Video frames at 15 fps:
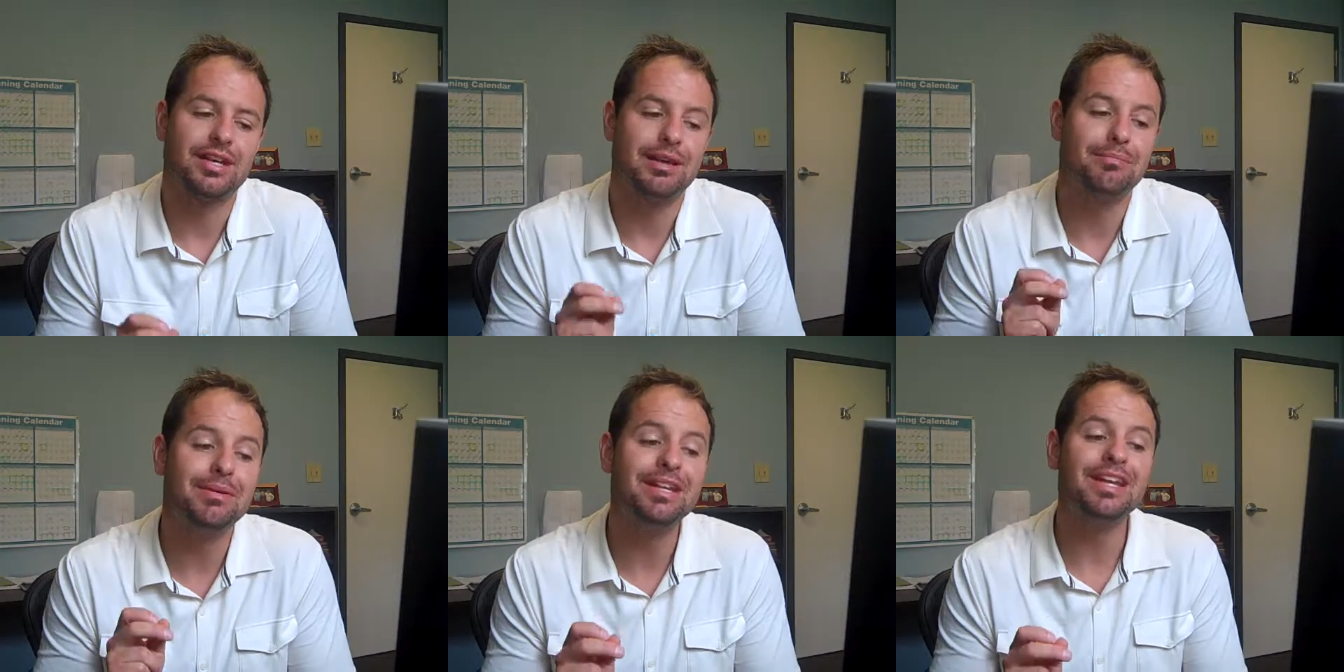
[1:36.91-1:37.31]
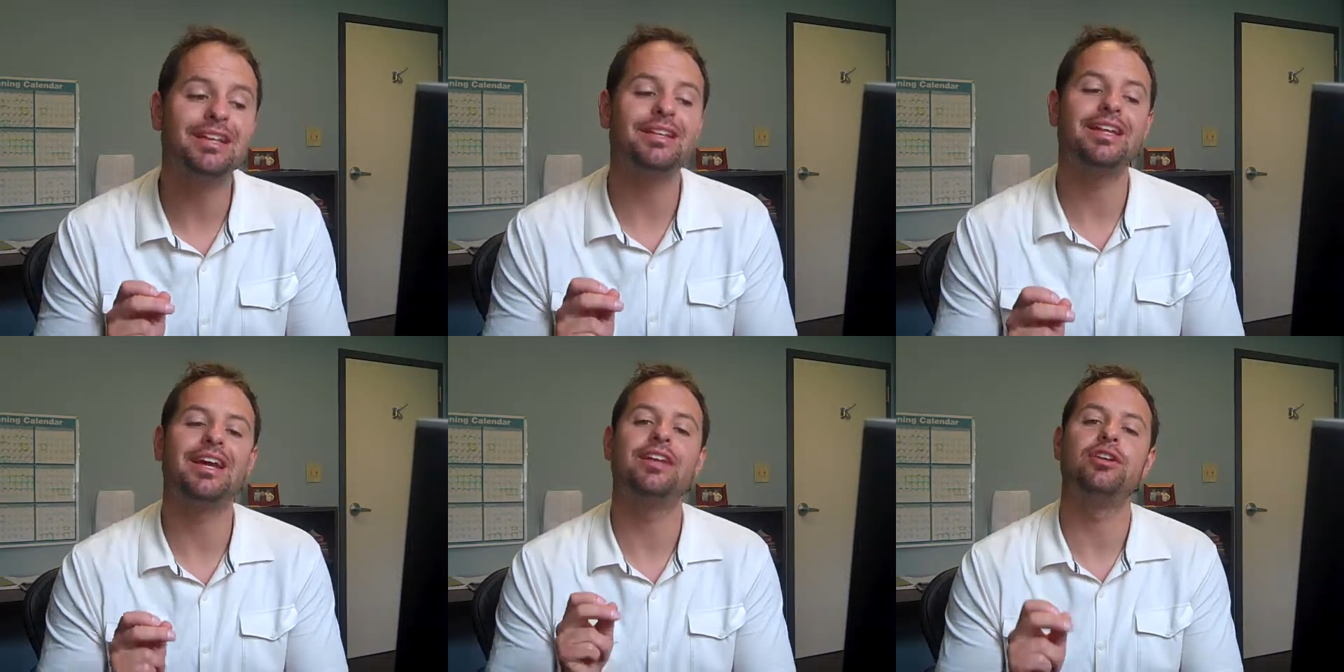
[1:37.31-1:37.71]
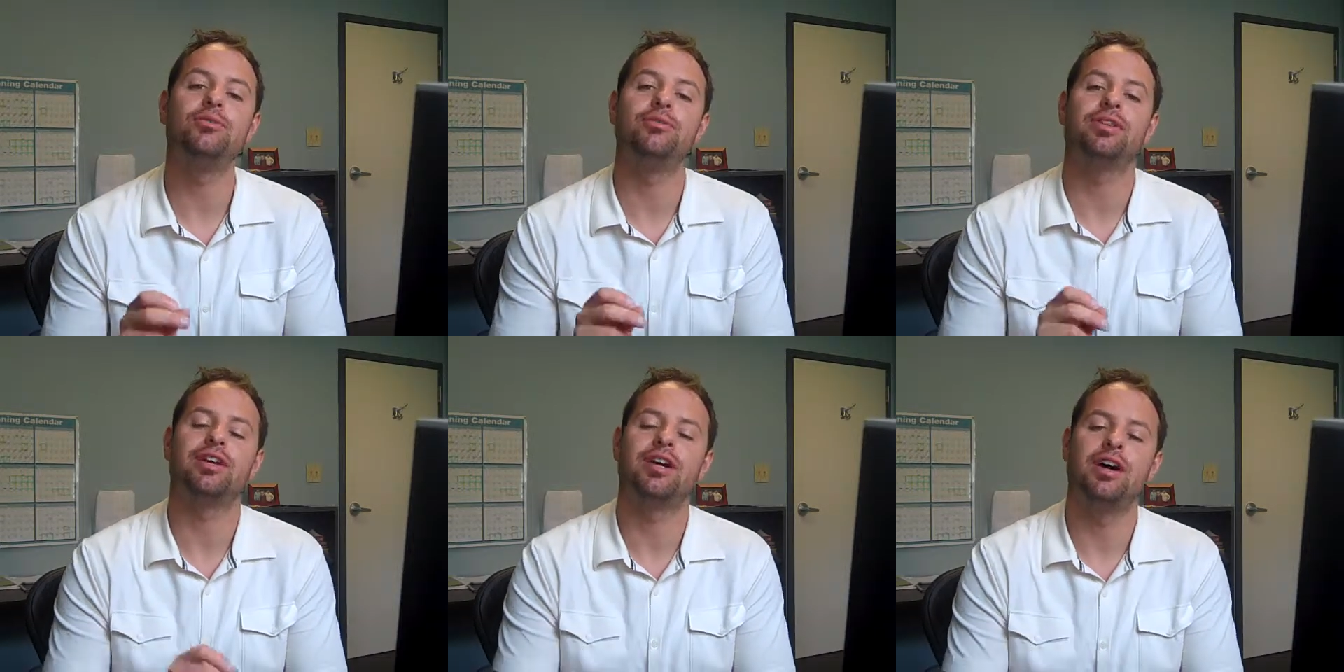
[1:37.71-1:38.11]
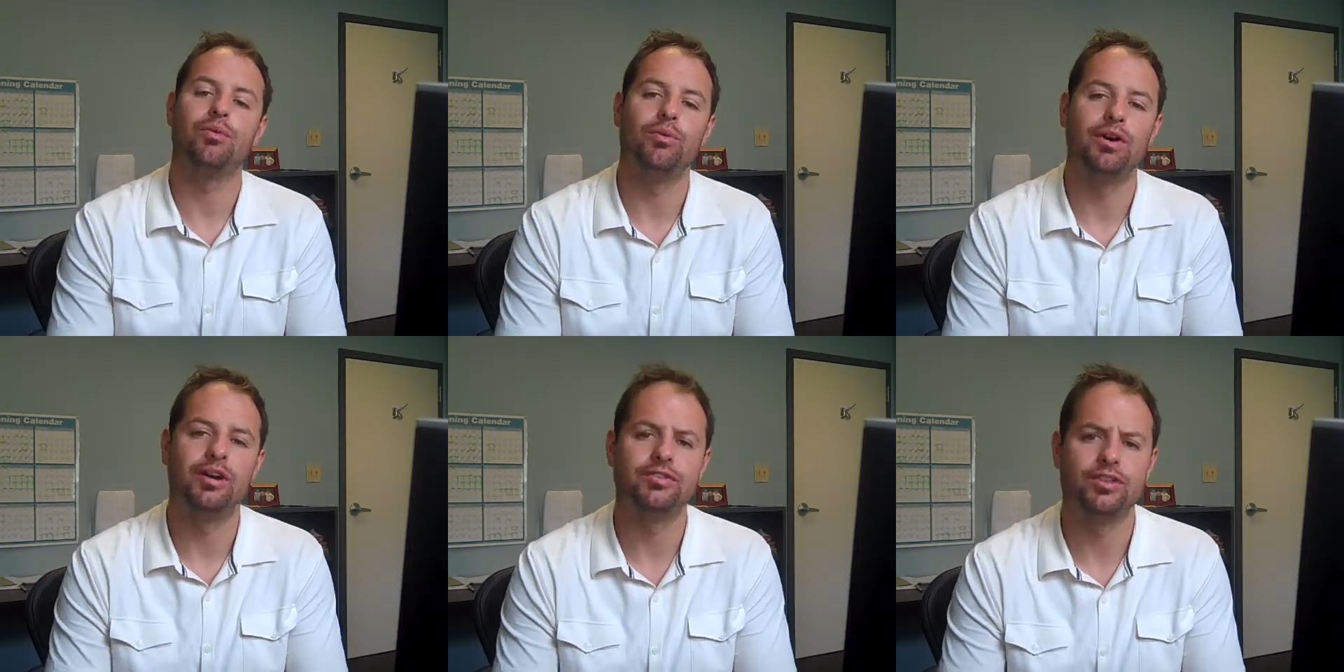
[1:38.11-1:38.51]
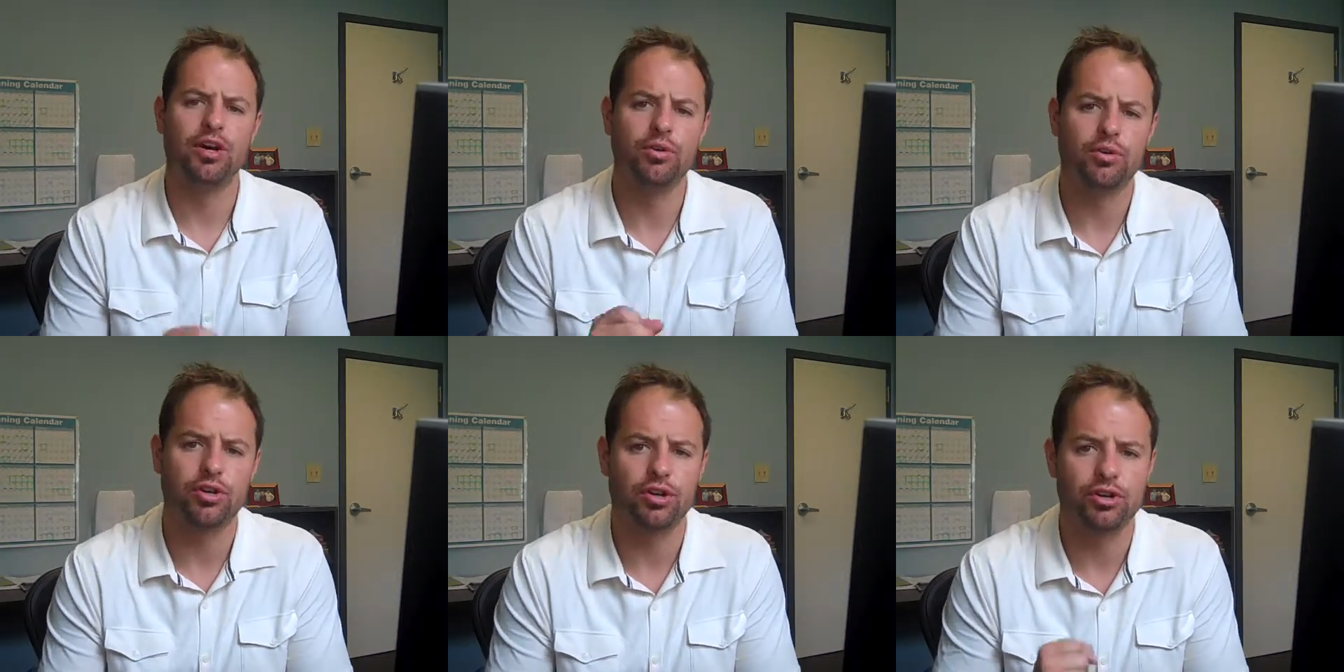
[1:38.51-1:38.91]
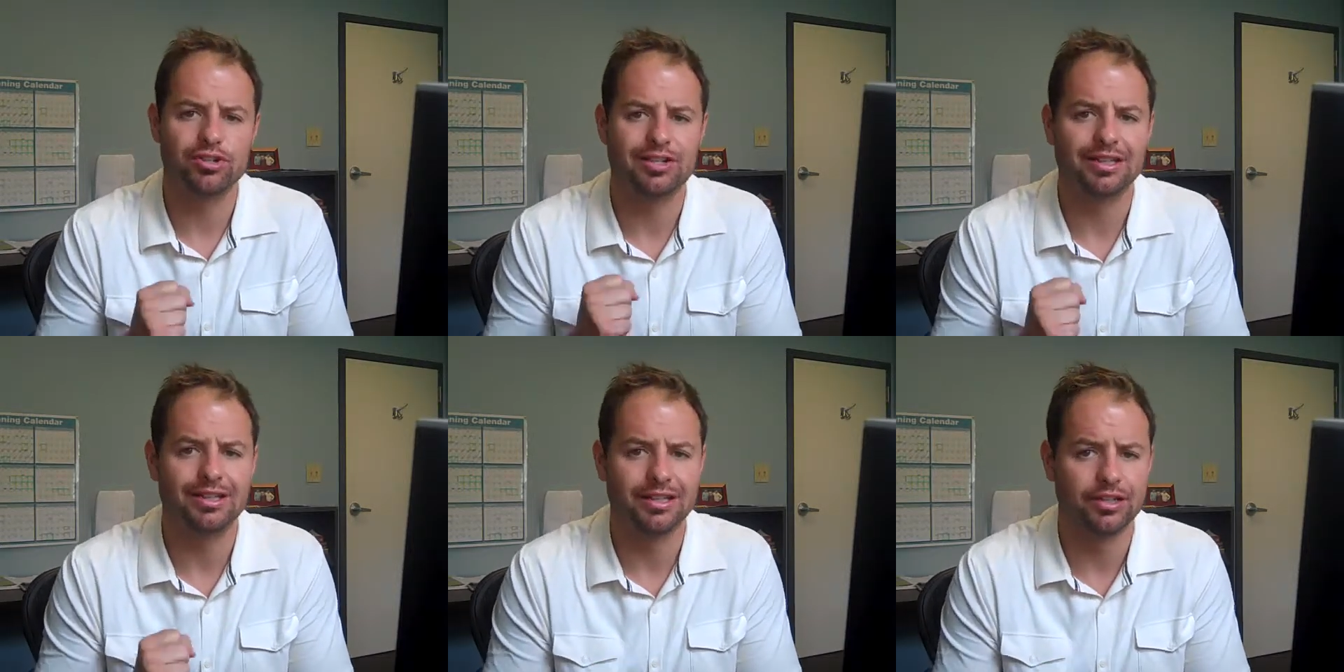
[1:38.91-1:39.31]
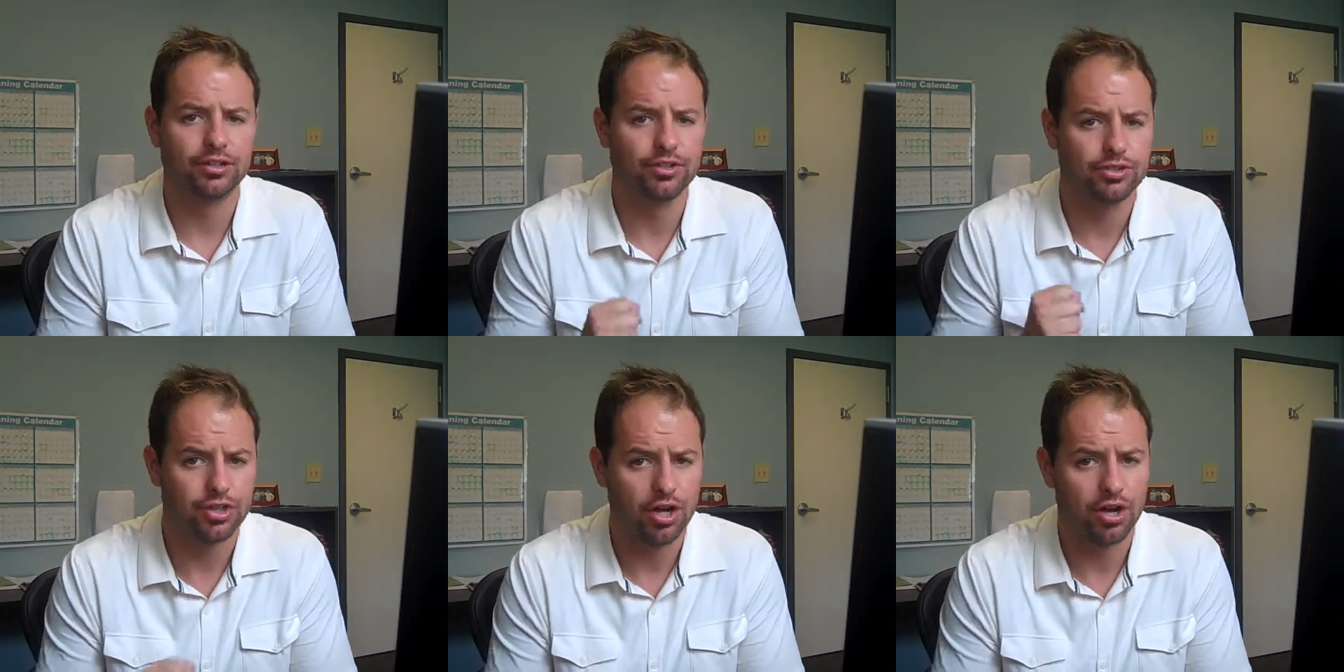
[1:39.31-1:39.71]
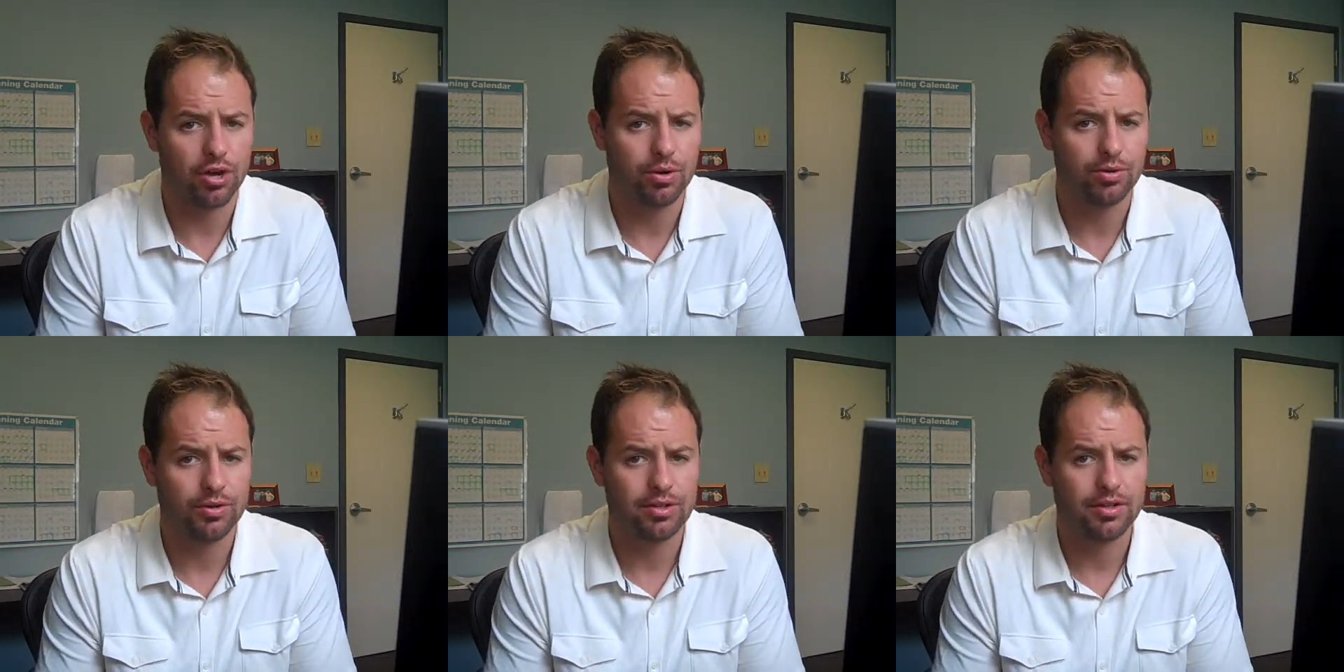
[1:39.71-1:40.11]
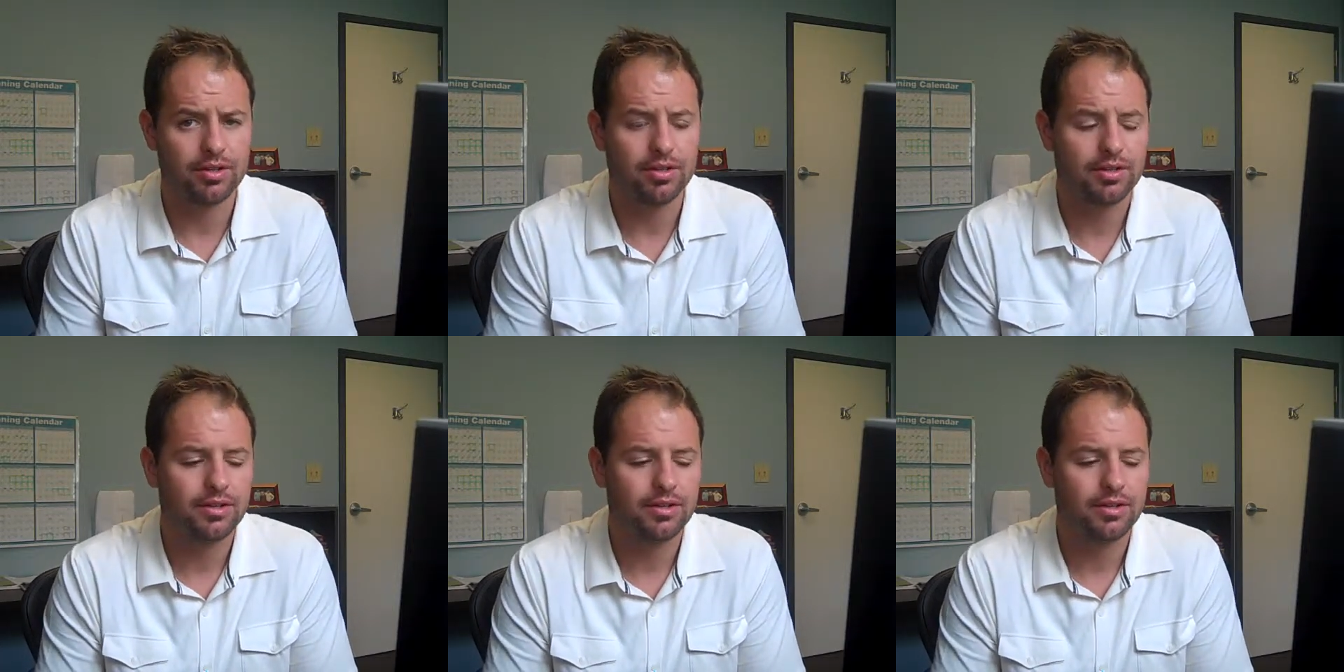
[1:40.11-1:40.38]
Immediately I knew where the cut was. Oh, cursed little toe.